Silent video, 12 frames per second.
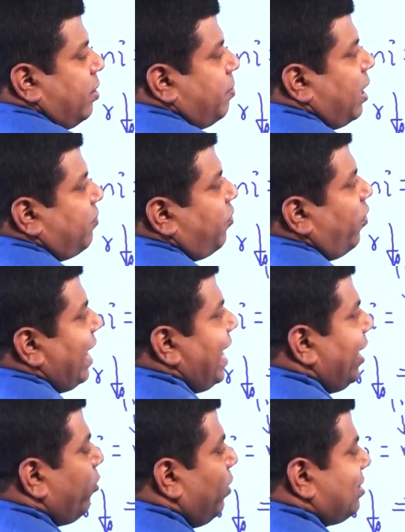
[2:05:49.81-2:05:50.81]
But for
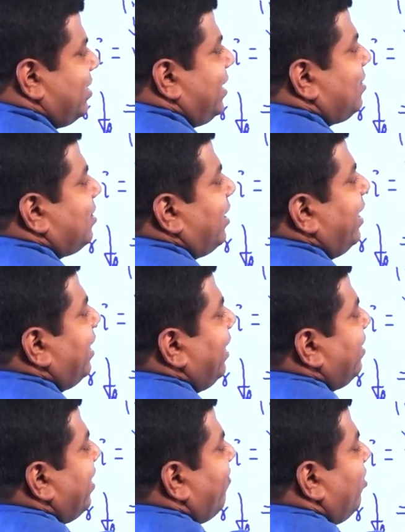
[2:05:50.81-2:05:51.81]
A equals 60 degree,
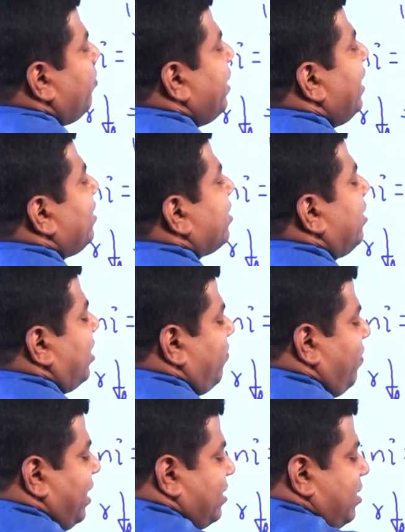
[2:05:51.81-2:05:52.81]
there will be internal
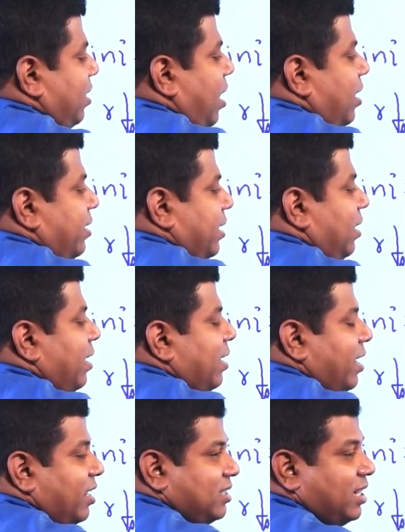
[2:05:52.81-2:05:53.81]
reflection until
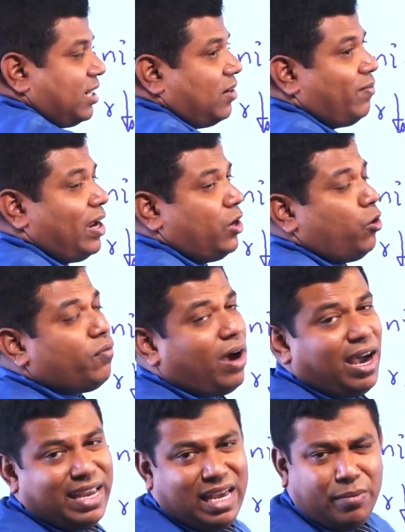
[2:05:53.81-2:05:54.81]
a certain value of
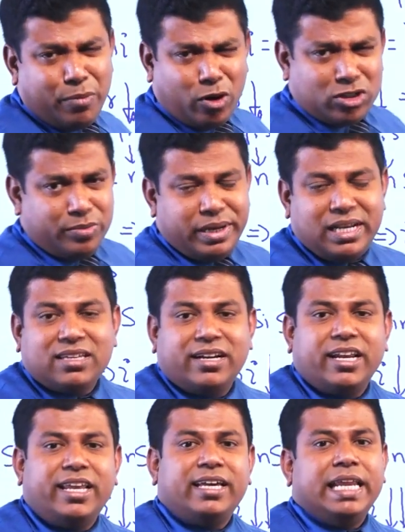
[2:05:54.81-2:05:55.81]
I, approximately
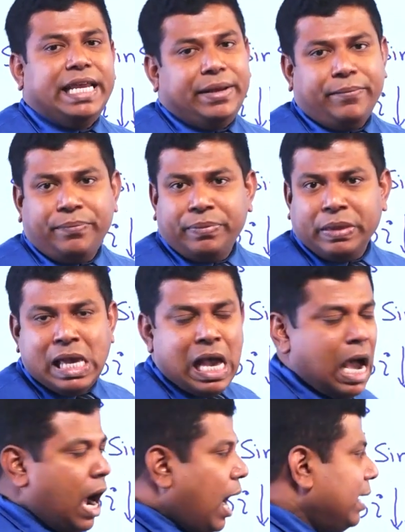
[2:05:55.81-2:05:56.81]
30 degree.
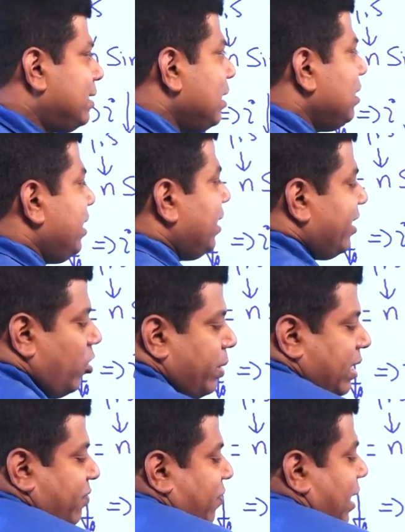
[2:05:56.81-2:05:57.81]
Until then, there will be
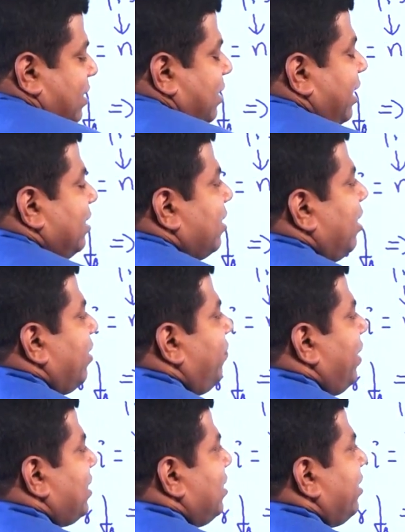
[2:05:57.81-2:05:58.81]
reflection, internal
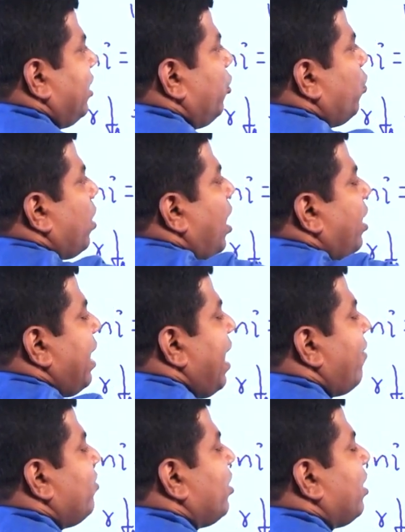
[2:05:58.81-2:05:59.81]
reflection. Then you can't
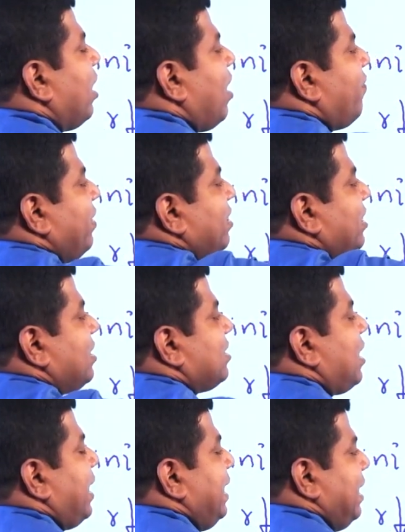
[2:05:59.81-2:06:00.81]
have the graph in this
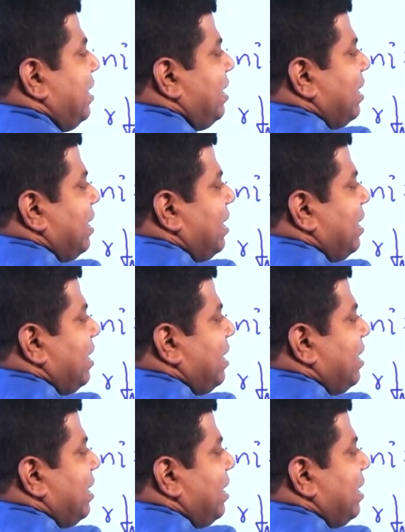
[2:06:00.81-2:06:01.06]
side.